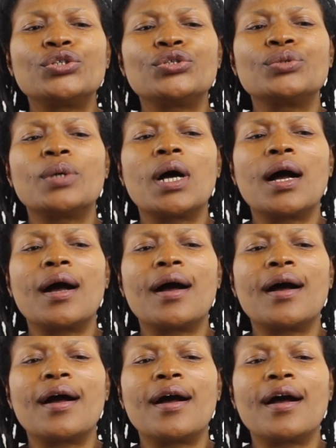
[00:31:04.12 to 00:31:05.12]
to
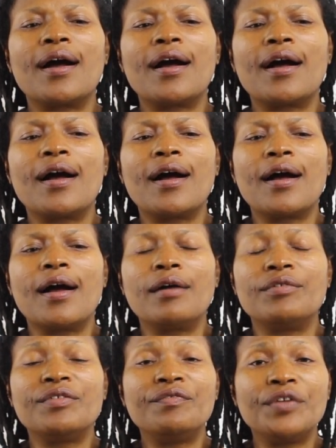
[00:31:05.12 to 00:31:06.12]

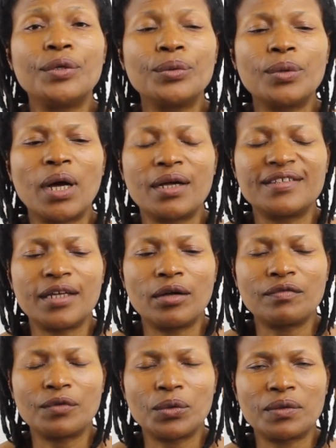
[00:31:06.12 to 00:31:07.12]
review
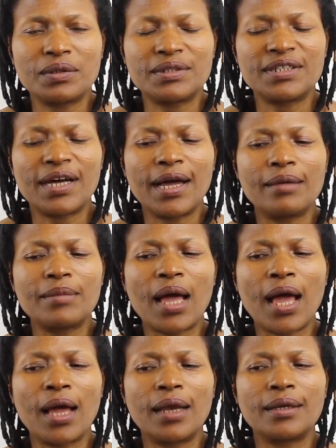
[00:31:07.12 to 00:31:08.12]
ourselves all the
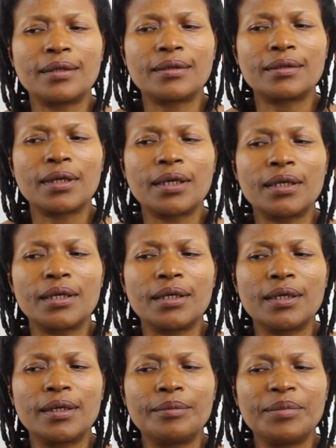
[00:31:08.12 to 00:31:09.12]
time and
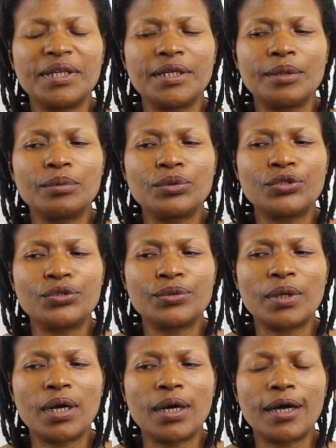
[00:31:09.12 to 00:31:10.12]
being able
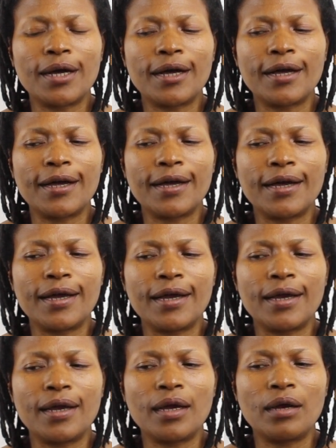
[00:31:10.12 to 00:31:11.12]
to
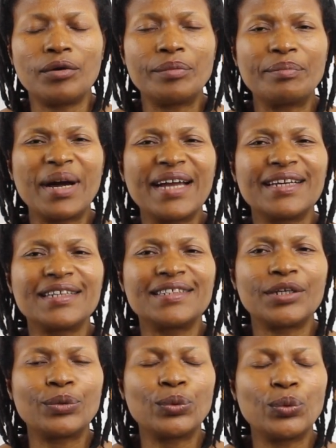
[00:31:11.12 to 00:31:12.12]
remind
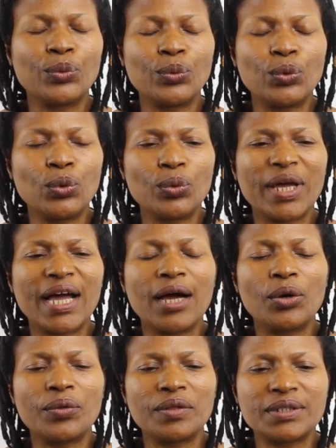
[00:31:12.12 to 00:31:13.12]
ourselves who we
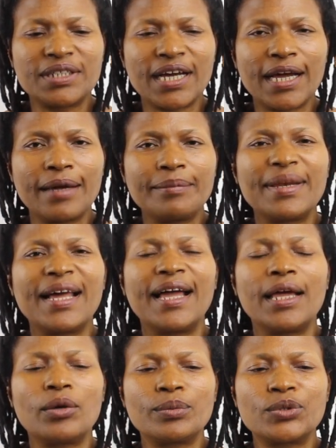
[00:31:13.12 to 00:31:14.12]
are all the time, that
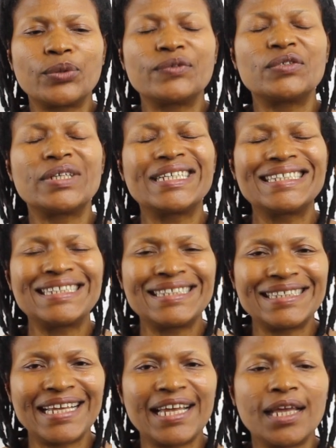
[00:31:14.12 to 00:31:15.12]
helps us to
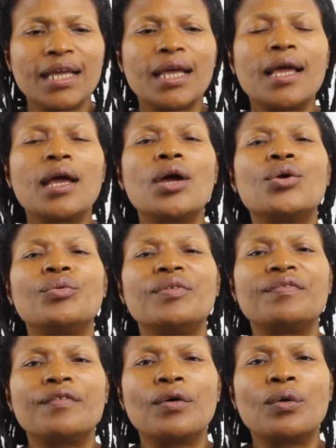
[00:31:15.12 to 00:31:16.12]
stay
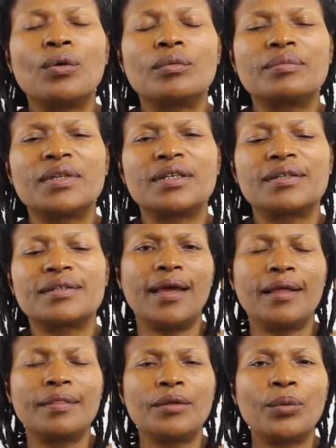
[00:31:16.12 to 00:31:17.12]
reformed
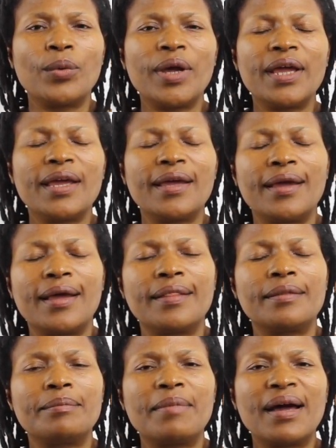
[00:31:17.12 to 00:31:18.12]
in the way
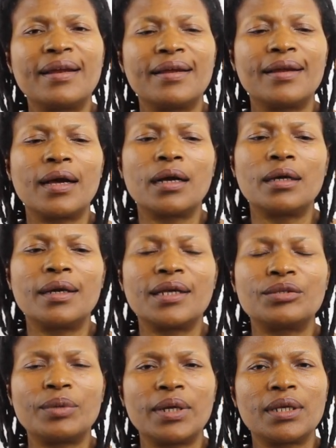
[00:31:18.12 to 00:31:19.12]
and the manner that God
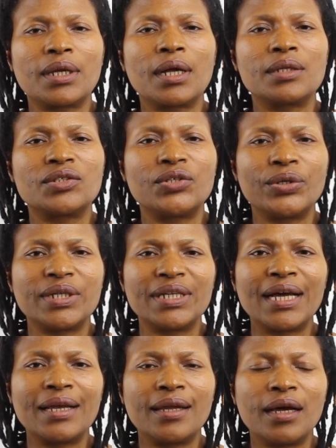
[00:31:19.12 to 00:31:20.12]
has written
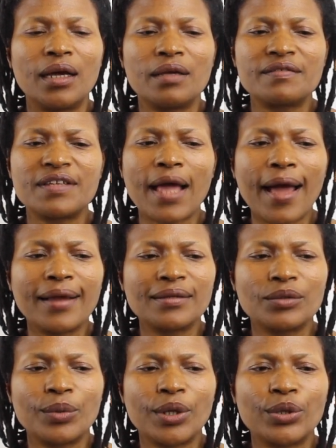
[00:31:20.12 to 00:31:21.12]
concerning our lives.
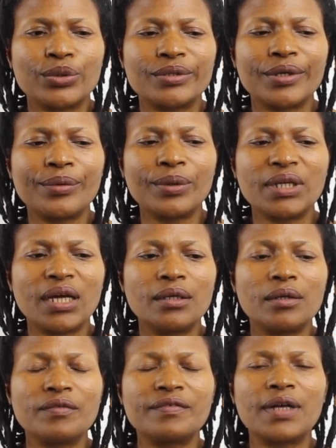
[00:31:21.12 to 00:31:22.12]
And when you're someone
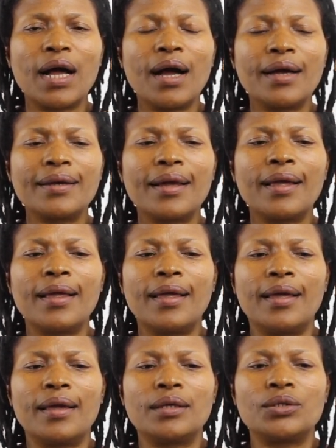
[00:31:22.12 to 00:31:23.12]
that loves God
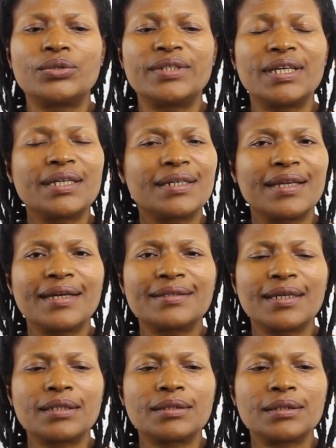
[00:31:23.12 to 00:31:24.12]
and you stay
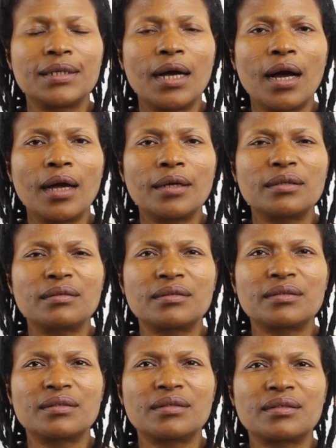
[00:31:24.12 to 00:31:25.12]
connected to God,
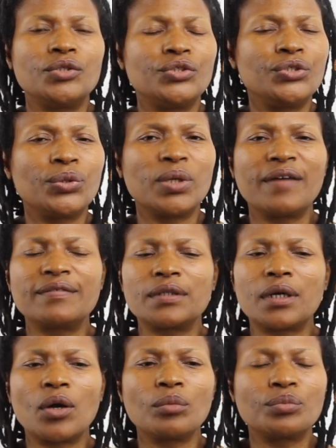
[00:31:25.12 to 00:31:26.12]
you don't have
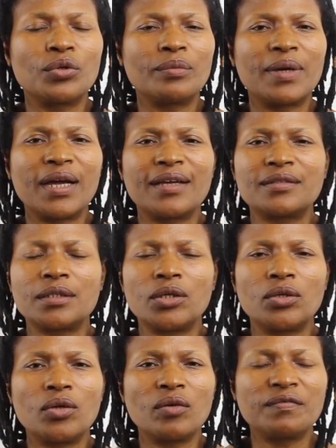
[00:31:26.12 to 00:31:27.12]
to compromise
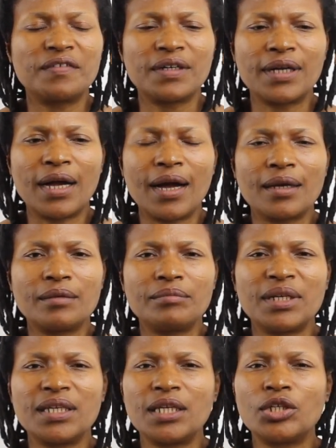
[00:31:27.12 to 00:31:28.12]
your love for God,
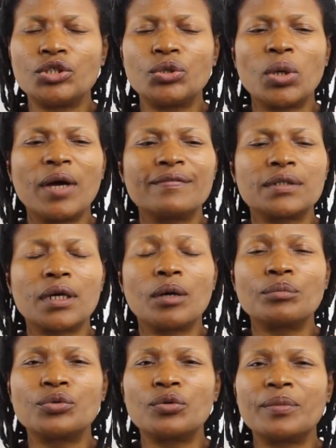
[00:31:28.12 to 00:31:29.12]
meaning you don't have to
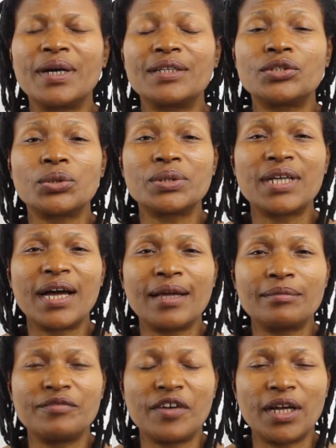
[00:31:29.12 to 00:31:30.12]
compromise your
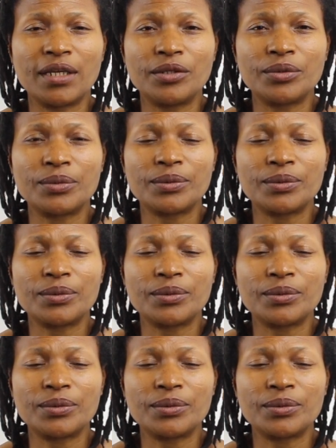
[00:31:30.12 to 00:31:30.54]
time value.